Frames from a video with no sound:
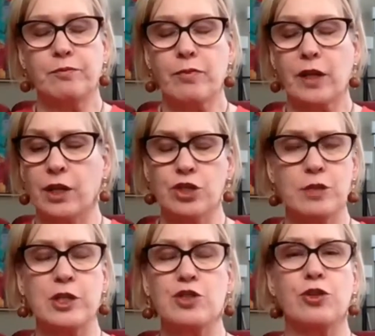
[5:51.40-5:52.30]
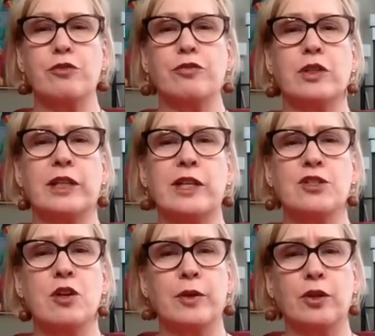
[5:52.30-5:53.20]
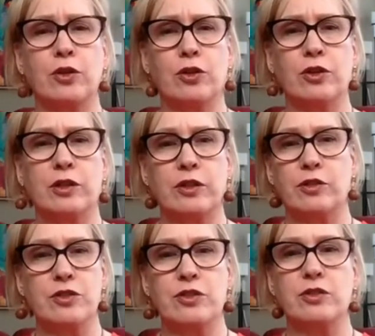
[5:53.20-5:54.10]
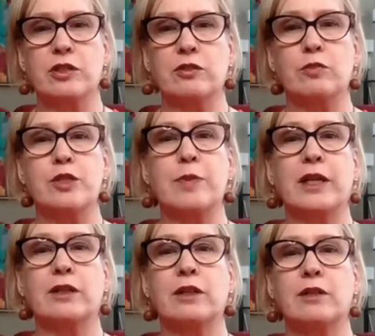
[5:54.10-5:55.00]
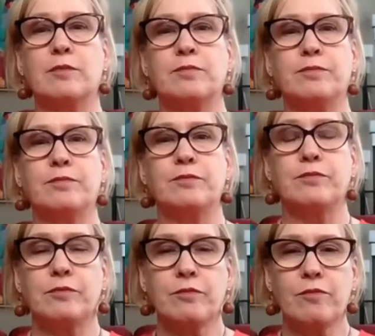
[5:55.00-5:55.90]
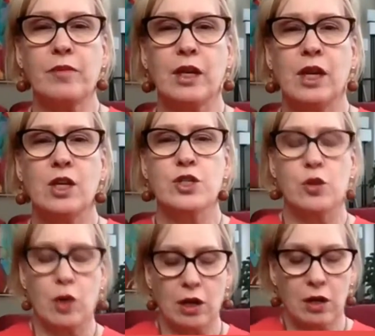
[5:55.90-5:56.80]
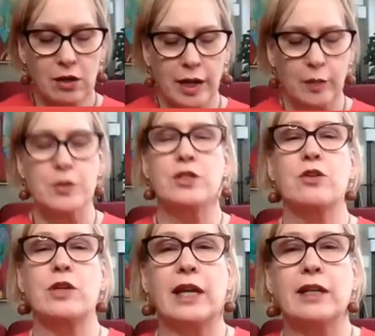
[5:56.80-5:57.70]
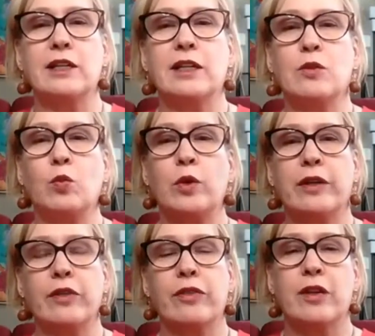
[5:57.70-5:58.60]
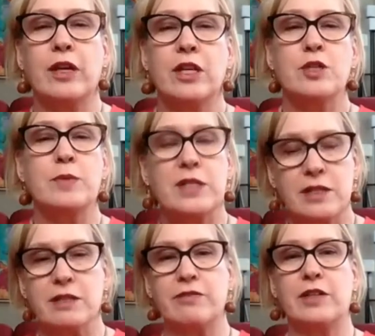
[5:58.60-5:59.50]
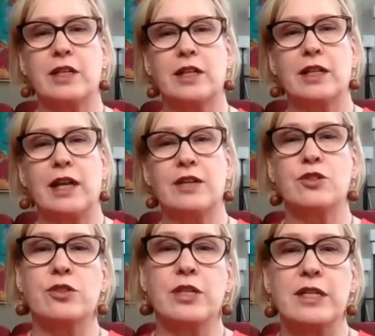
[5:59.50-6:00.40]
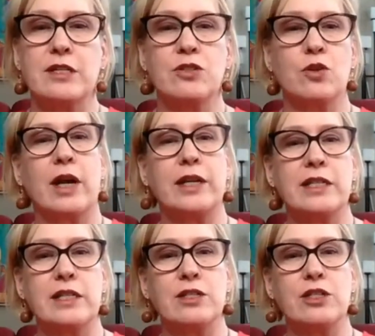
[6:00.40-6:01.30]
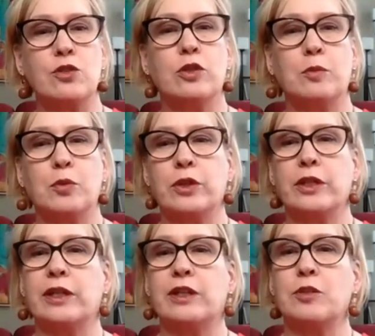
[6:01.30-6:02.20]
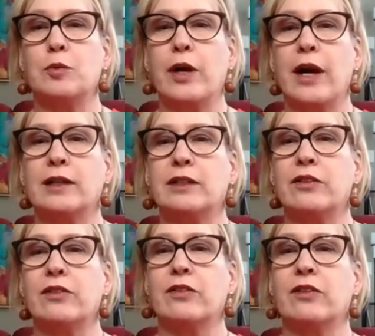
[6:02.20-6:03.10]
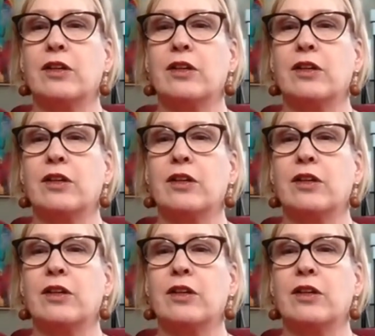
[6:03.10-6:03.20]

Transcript: And just make sure you feel like that's all been heard, understood, and respected. So our episode ended with specific exercises or ideas that you could put into practice